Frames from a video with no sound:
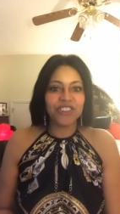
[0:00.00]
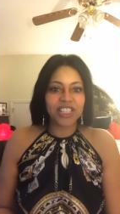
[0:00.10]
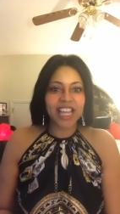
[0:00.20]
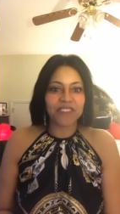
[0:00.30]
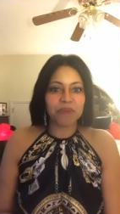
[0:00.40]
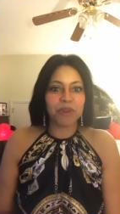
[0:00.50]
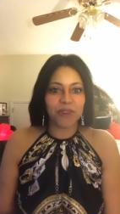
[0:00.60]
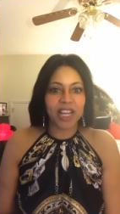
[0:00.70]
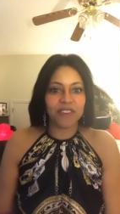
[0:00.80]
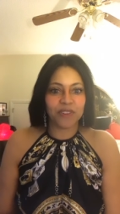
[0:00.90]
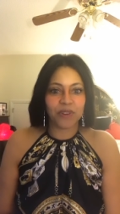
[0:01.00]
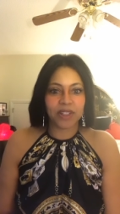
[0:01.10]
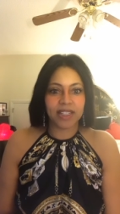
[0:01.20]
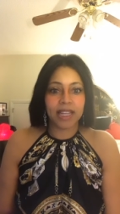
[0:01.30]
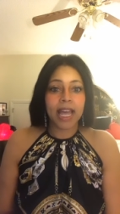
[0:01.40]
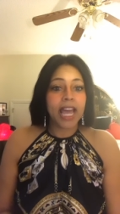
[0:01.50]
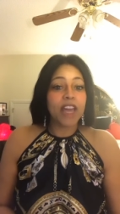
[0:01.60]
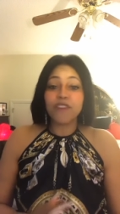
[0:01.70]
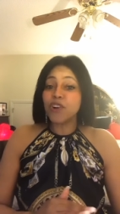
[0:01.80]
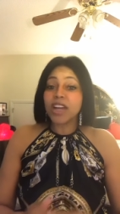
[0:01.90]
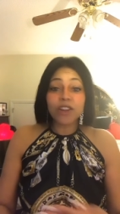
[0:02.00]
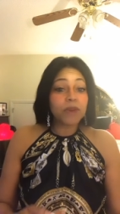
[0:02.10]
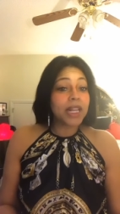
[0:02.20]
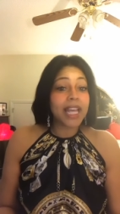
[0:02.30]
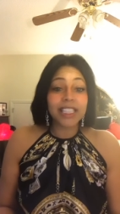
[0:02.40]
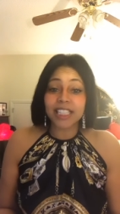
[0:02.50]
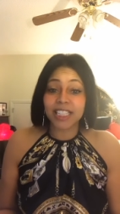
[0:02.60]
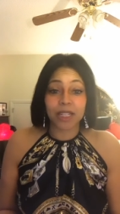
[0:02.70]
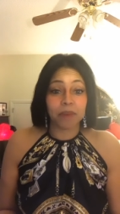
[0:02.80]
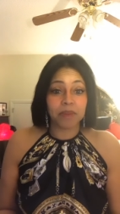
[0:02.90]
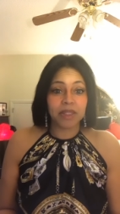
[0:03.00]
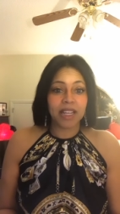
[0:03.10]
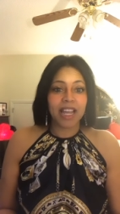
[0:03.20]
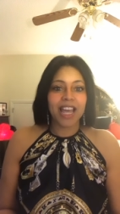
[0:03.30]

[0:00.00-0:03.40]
you just have to be ready for it if you're in a relationship